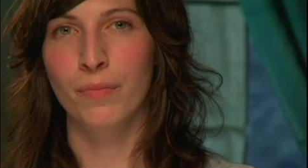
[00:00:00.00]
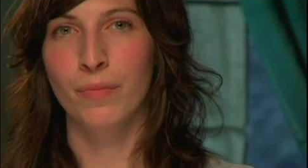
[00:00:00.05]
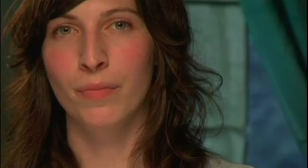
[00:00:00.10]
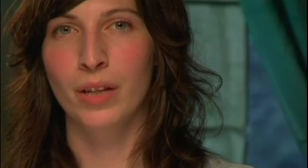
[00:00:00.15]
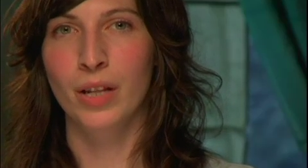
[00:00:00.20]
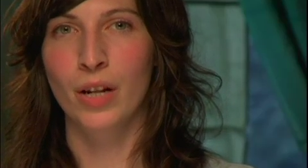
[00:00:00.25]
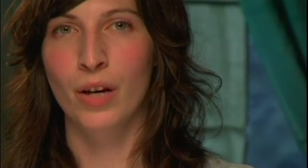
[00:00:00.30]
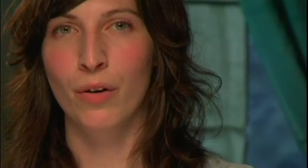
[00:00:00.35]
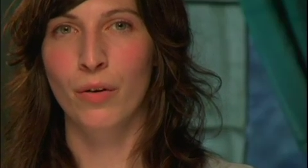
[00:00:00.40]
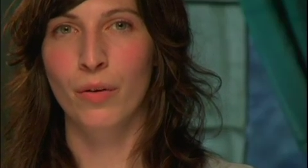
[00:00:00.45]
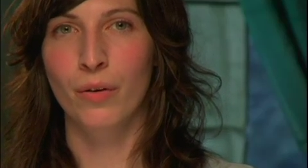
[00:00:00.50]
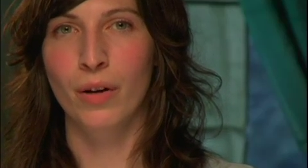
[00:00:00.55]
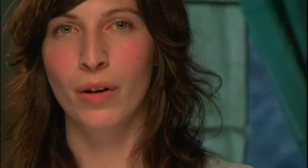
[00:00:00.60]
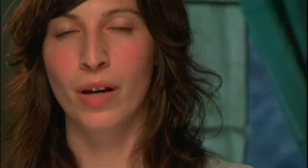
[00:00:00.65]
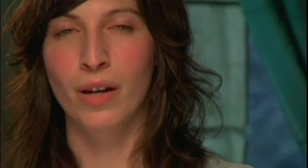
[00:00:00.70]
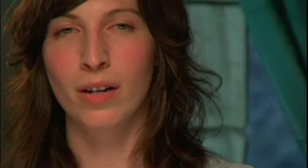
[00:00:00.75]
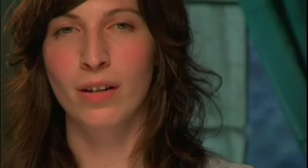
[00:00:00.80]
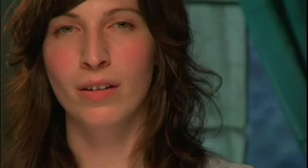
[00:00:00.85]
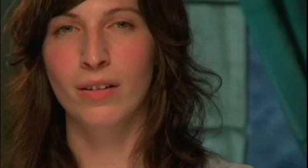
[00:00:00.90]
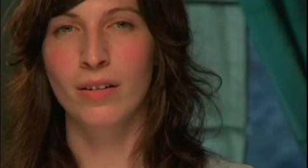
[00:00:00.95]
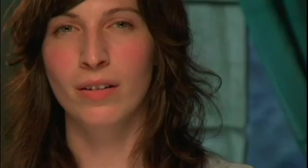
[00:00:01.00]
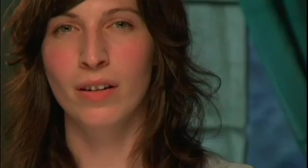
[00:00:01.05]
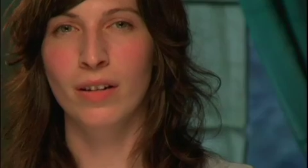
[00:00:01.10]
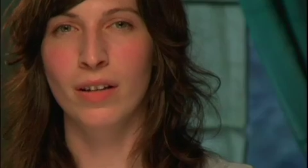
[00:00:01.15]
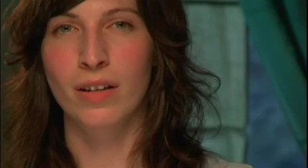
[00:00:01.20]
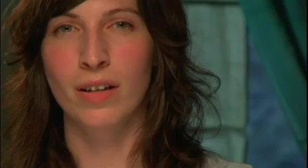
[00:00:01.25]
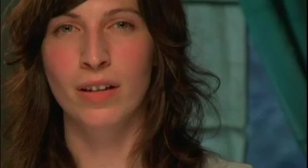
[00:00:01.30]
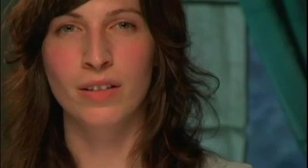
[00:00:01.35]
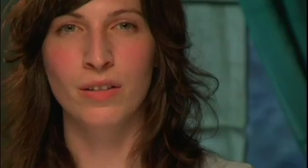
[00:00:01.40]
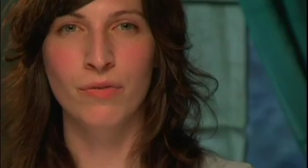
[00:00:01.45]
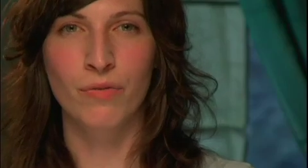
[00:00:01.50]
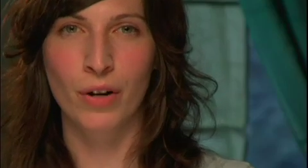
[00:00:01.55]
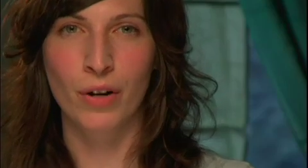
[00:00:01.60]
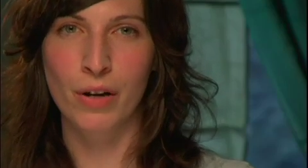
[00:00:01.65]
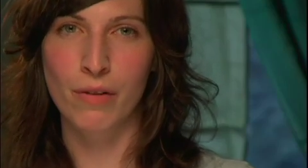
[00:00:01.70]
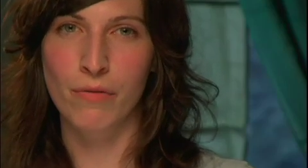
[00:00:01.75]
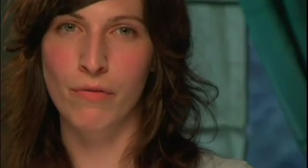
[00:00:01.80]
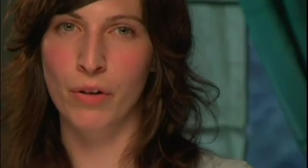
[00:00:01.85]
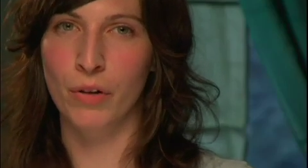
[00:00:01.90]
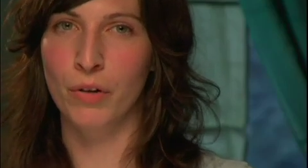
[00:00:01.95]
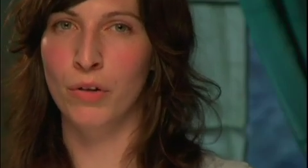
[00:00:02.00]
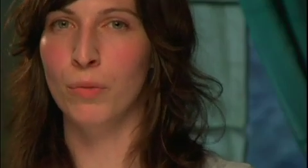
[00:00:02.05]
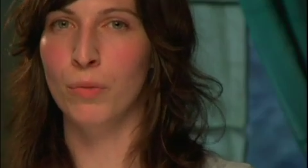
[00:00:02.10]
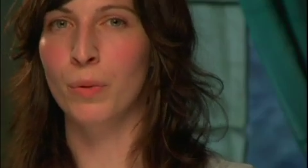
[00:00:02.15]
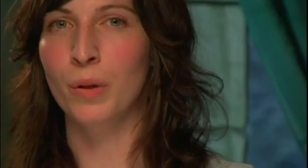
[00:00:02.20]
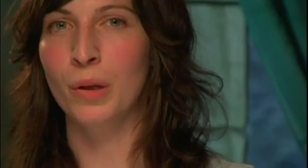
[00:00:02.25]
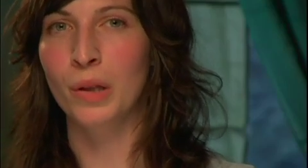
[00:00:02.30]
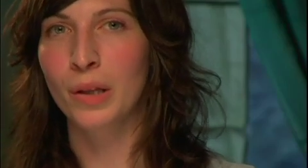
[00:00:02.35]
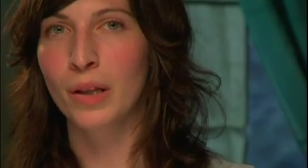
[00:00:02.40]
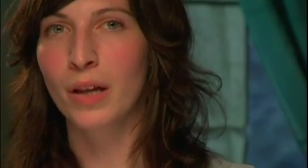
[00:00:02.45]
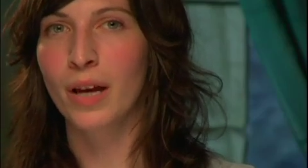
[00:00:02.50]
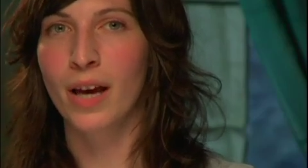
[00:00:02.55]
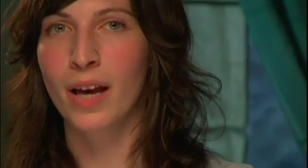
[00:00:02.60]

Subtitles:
you know, and it's very vulnerable,